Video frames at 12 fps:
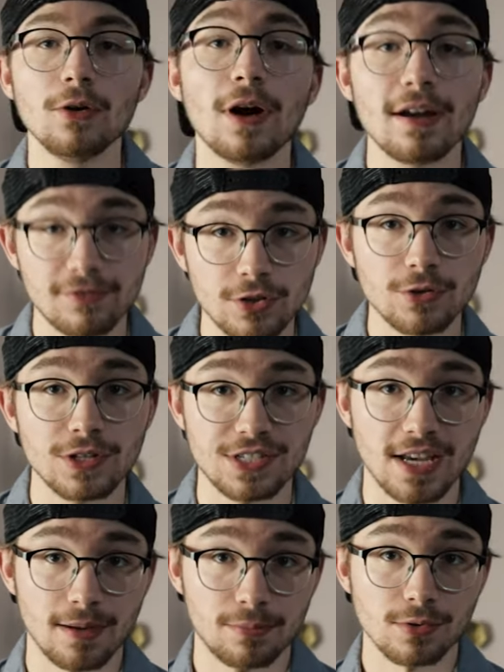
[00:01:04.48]
No, I have two
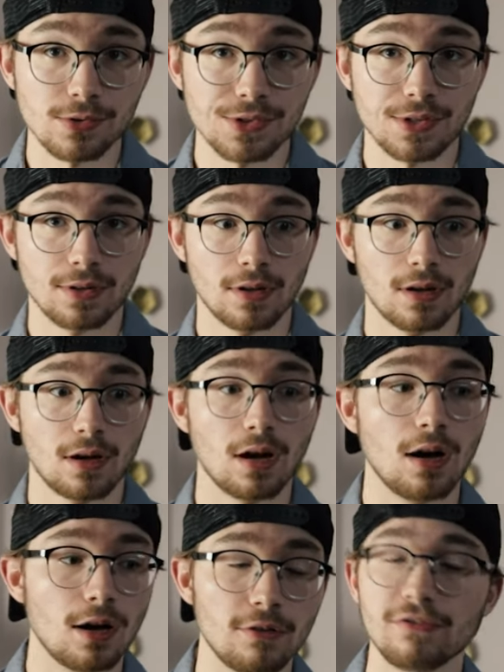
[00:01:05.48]
examples
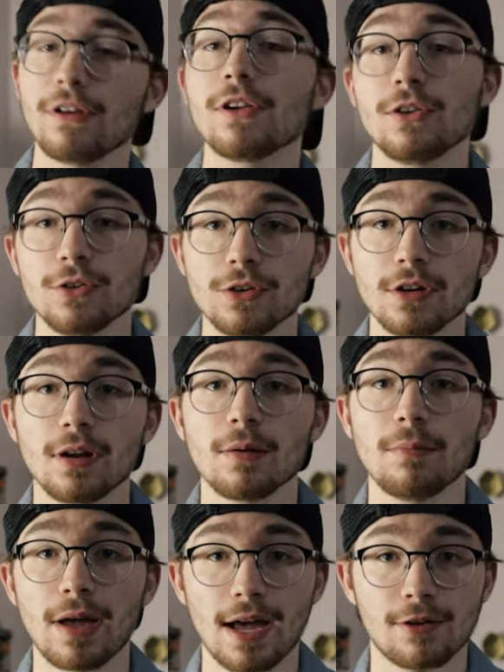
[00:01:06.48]
of
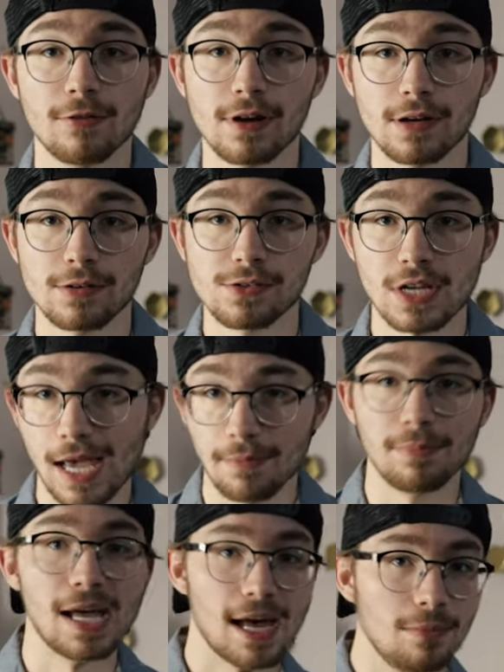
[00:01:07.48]
good backgrounds
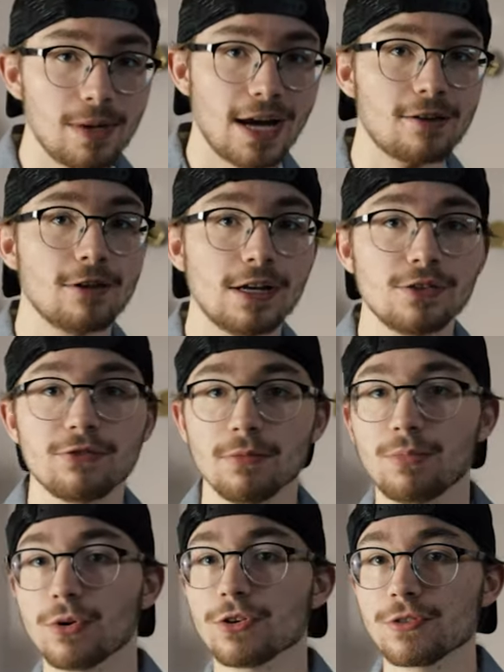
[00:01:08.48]
and bad backgrounds for
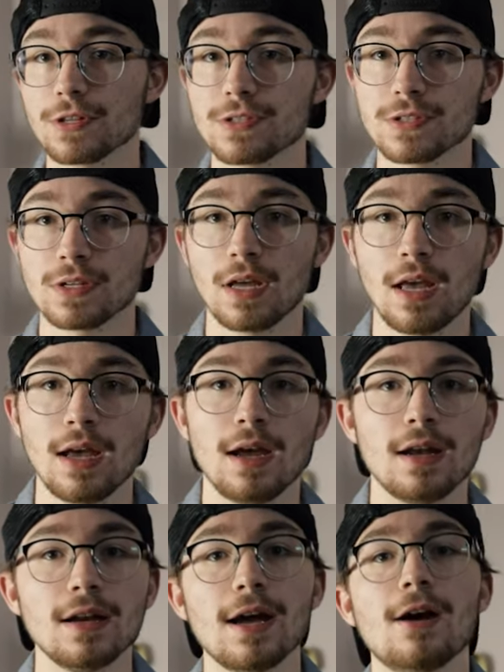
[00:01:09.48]
portraits.
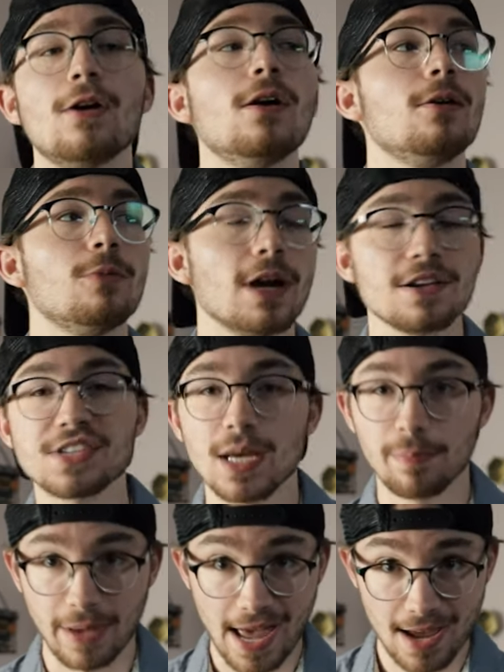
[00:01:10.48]
Now, when I
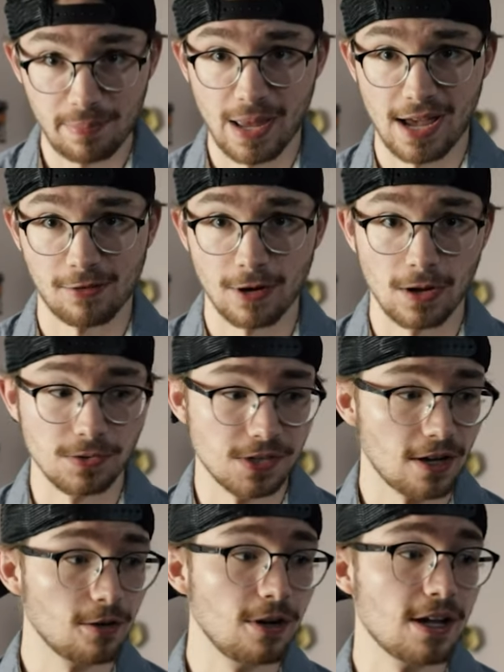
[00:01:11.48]
say bad backgrounds,
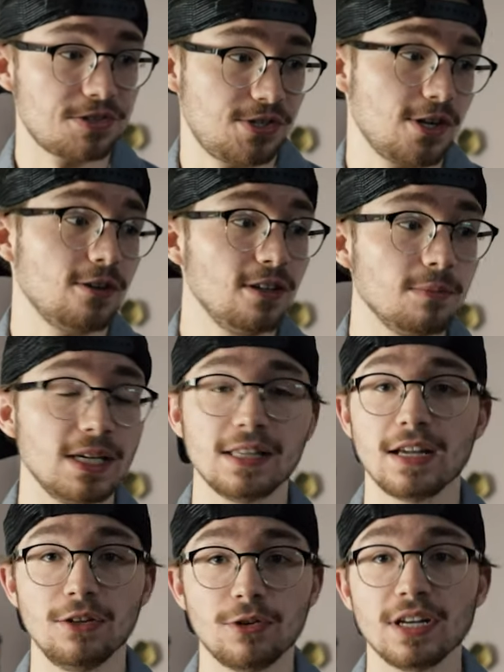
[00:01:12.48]
I don't necessarily mean
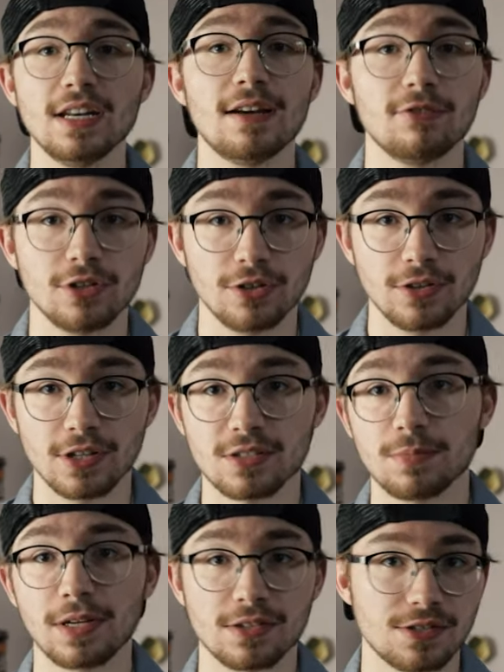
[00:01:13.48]
that you can never do this
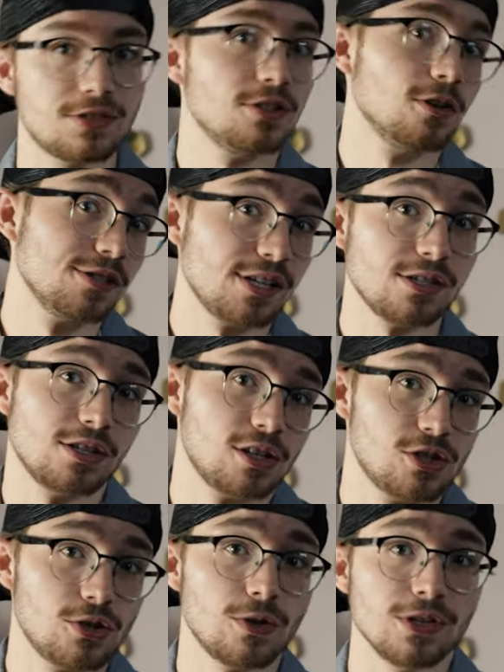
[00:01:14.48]
because it's an
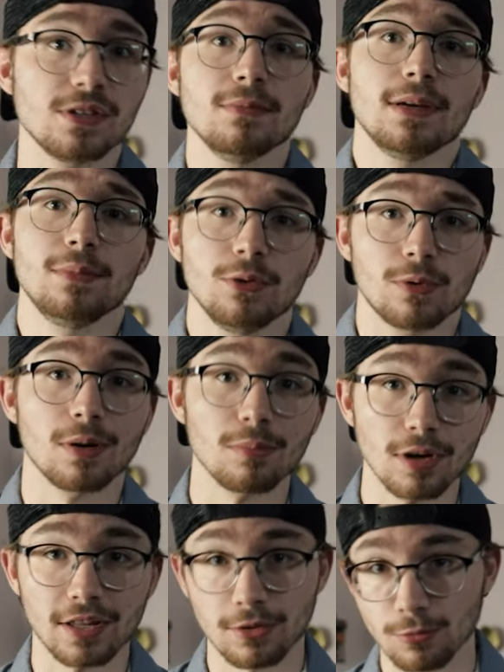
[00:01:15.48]
artistic choice and maybe you want to
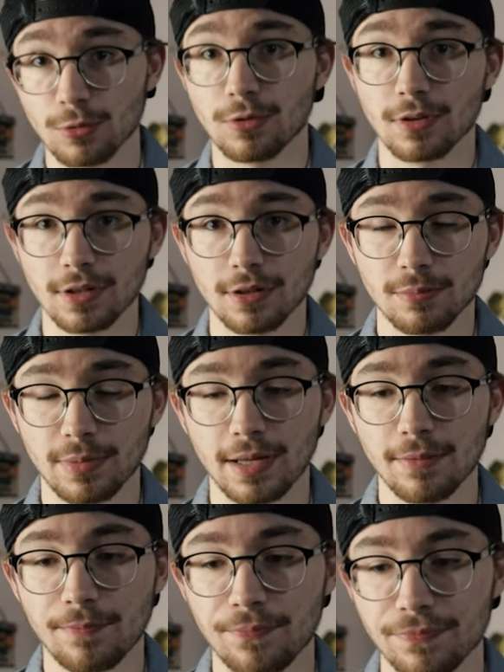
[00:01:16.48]
break the rule a little
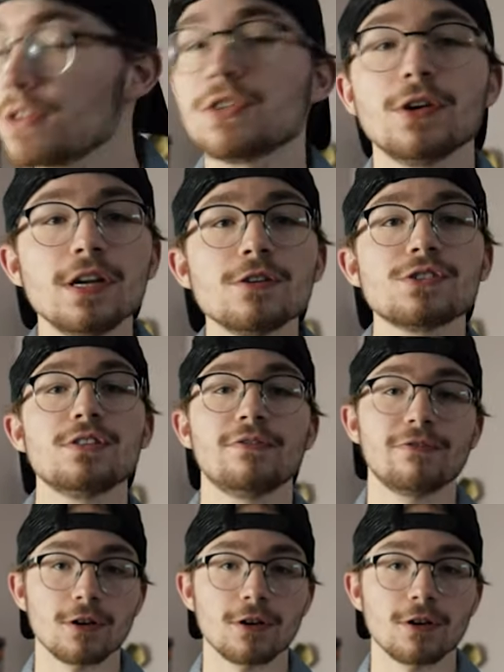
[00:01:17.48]
bit. So here's the